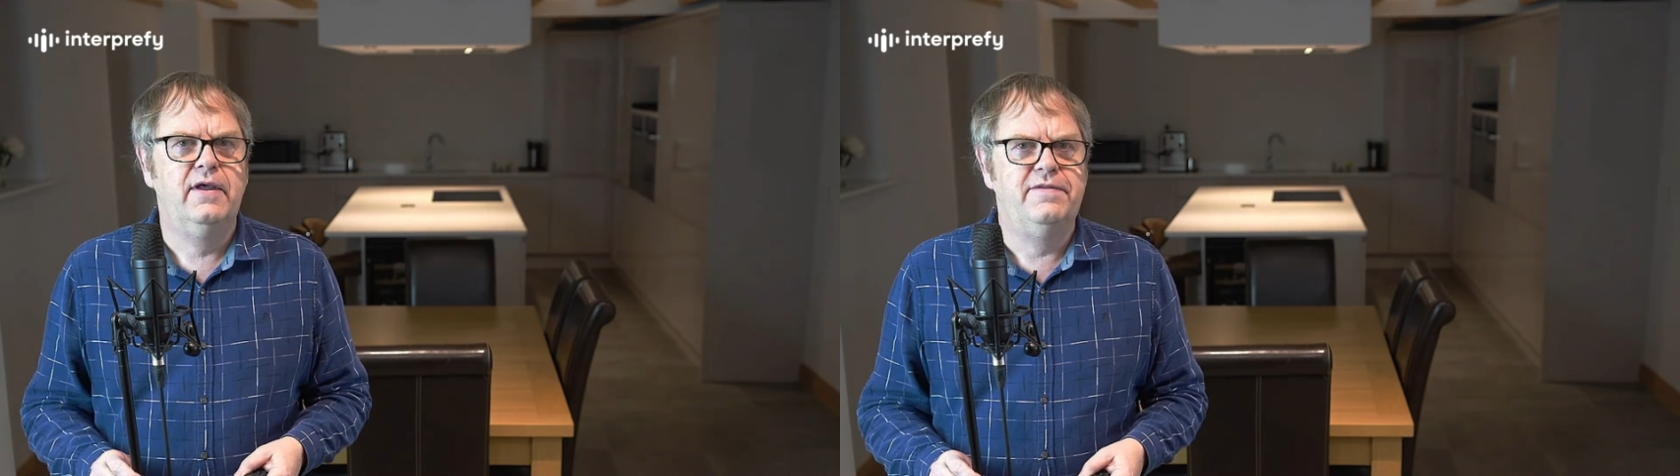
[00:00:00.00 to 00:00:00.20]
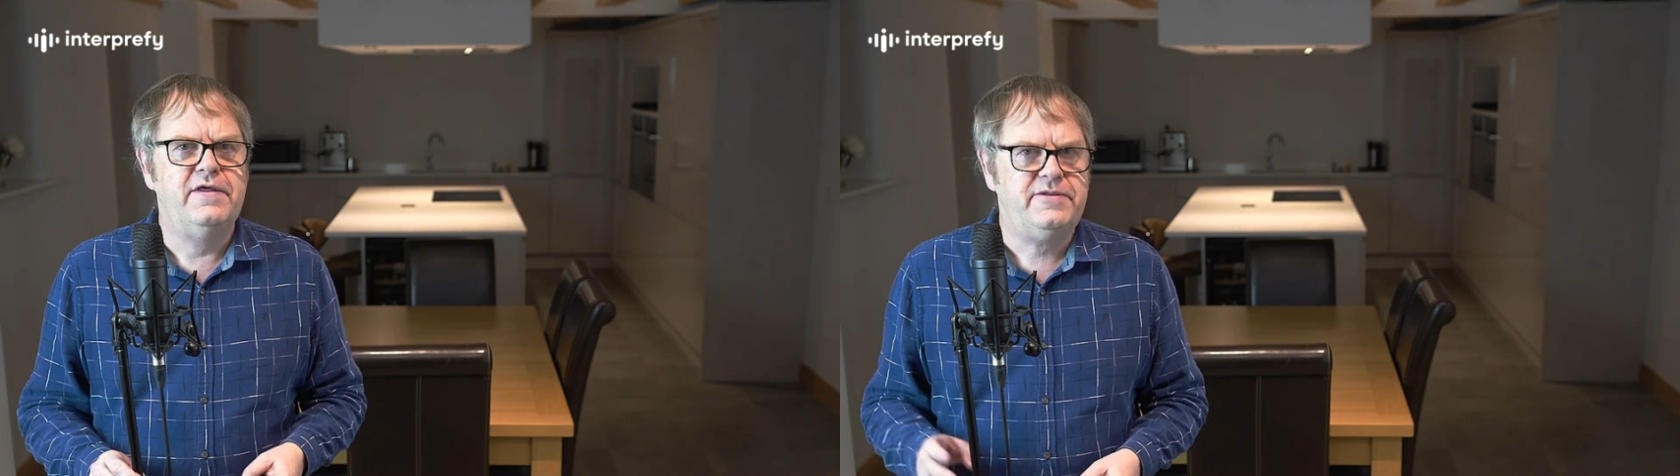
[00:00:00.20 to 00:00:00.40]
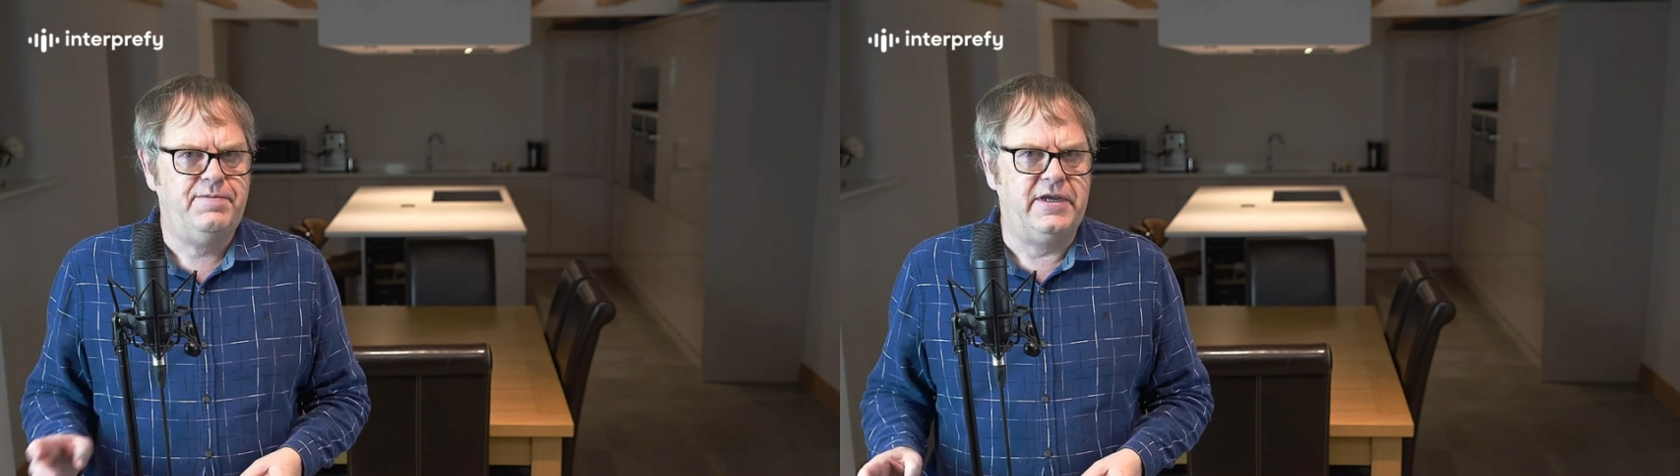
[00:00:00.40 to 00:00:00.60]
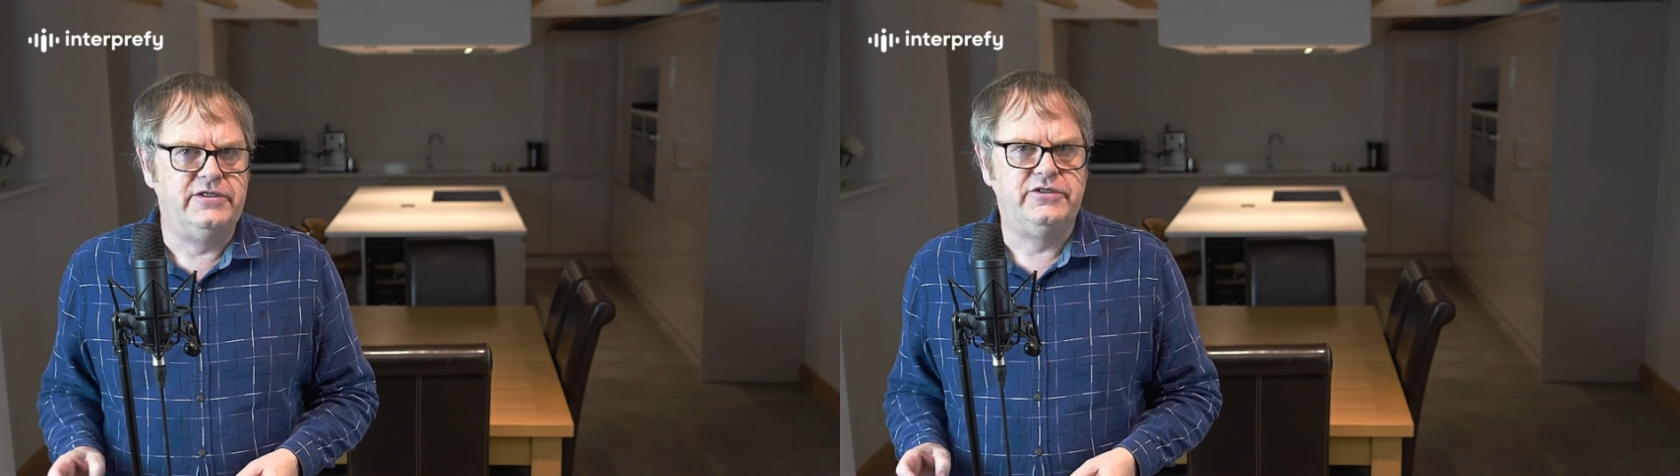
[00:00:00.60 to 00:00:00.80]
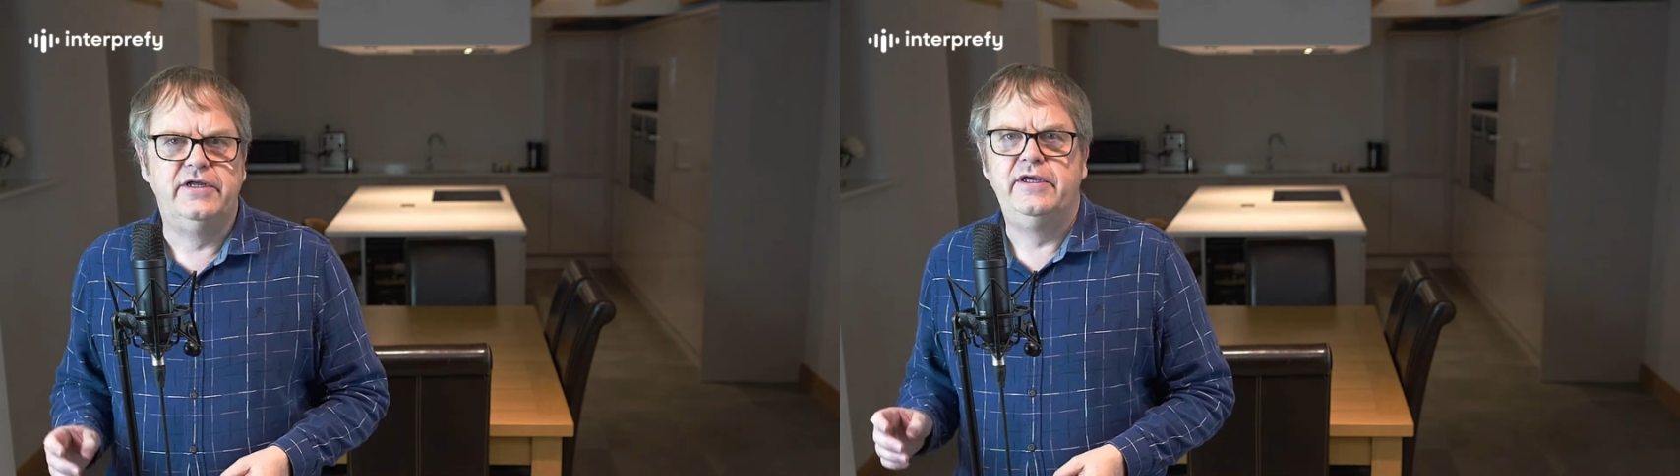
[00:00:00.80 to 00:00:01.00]
This
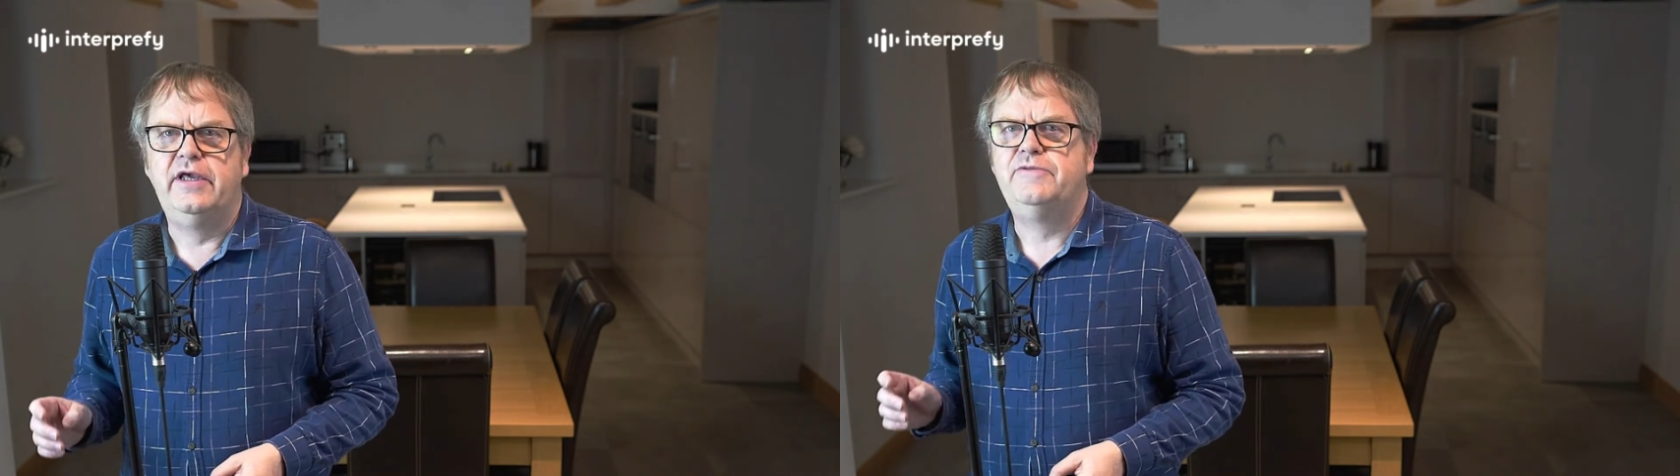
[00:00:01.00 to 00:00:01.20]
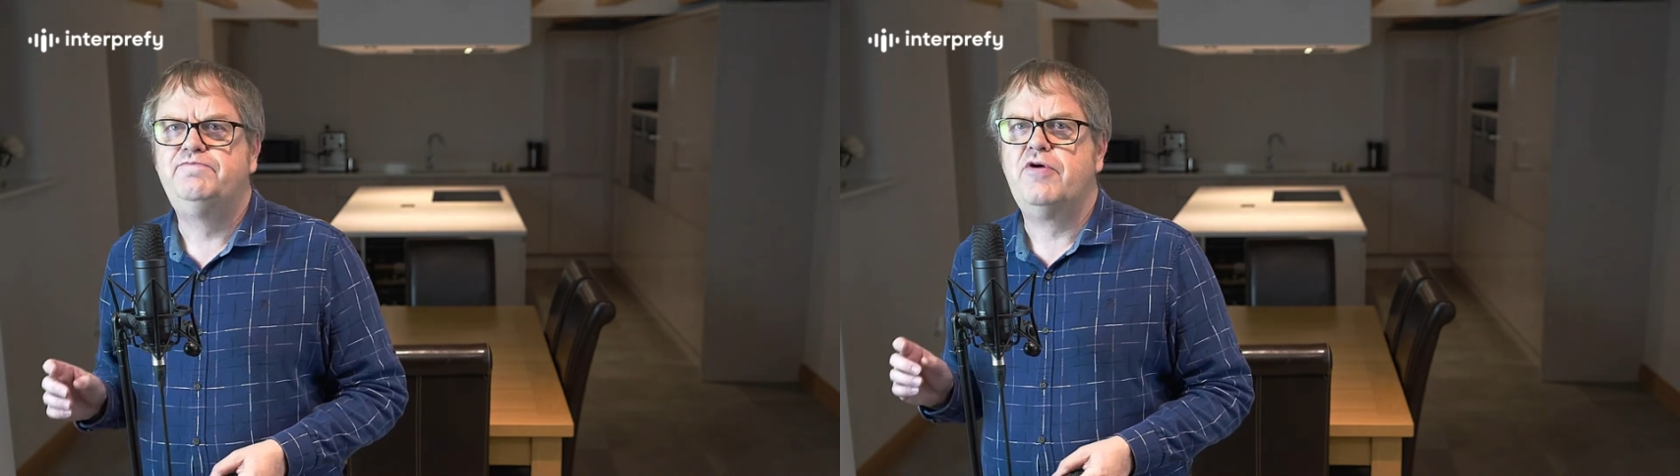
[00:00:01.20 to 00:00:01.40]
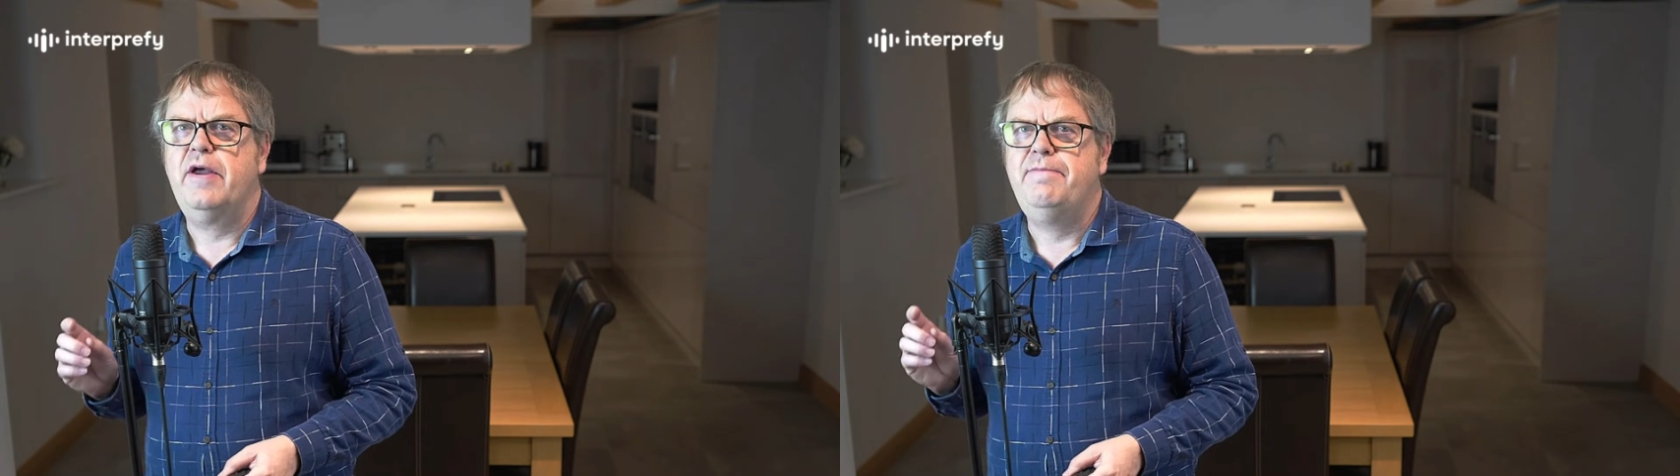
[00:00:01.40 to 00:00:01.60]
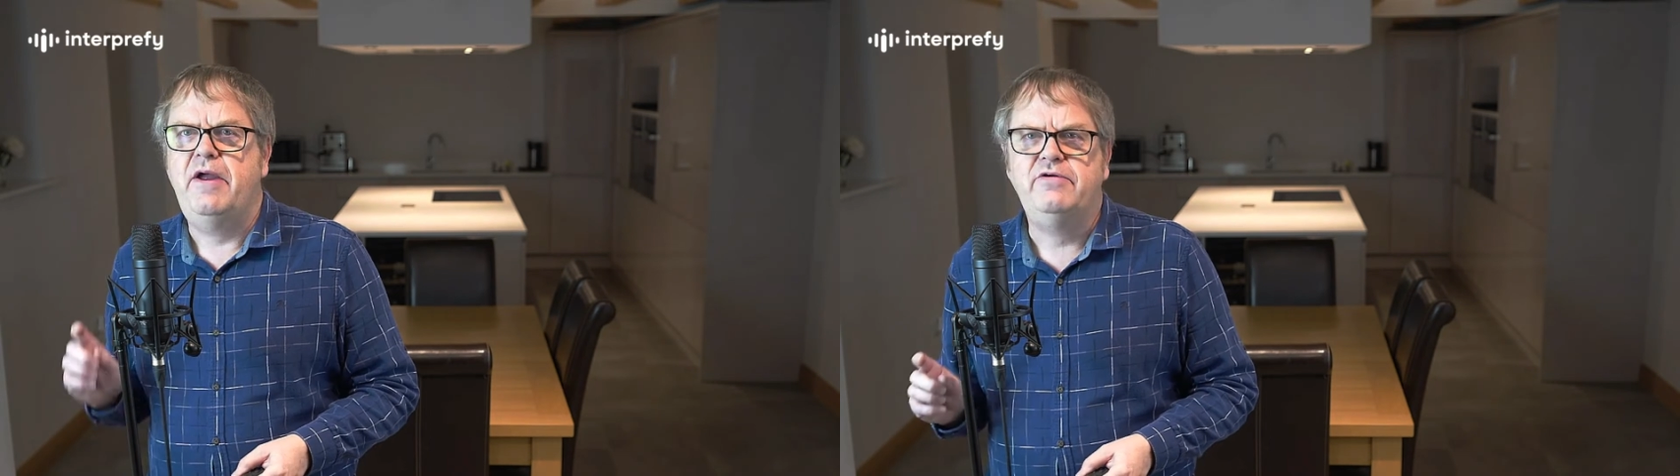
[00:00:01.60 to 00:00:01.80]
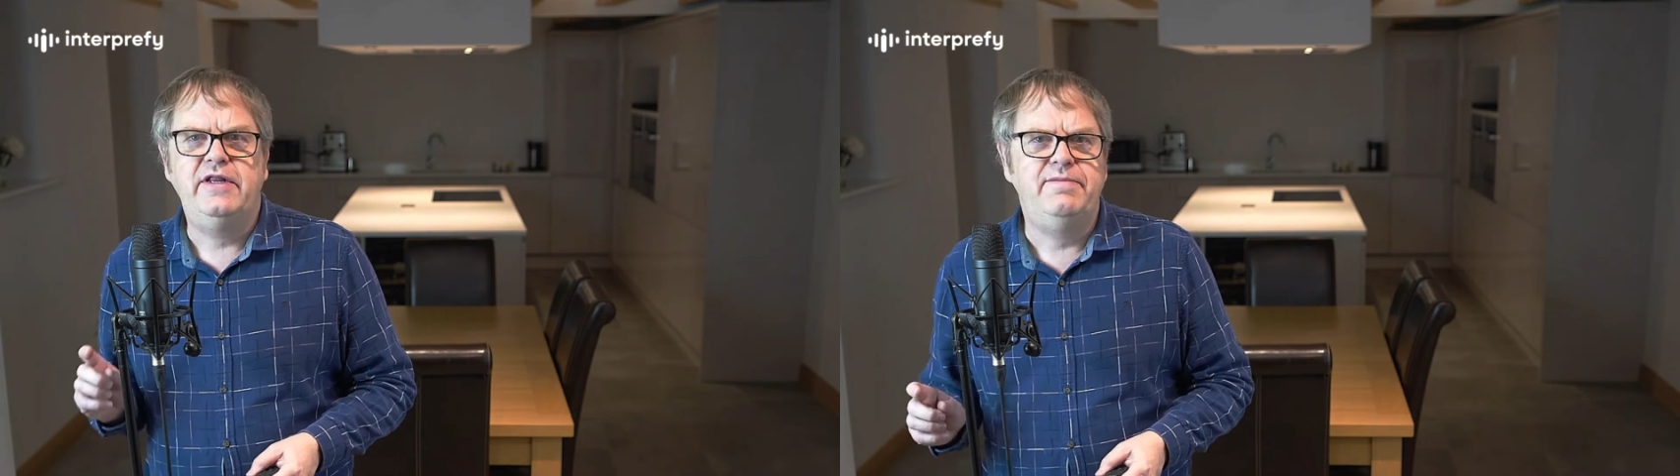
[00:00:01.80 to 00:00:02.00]
speech is primarily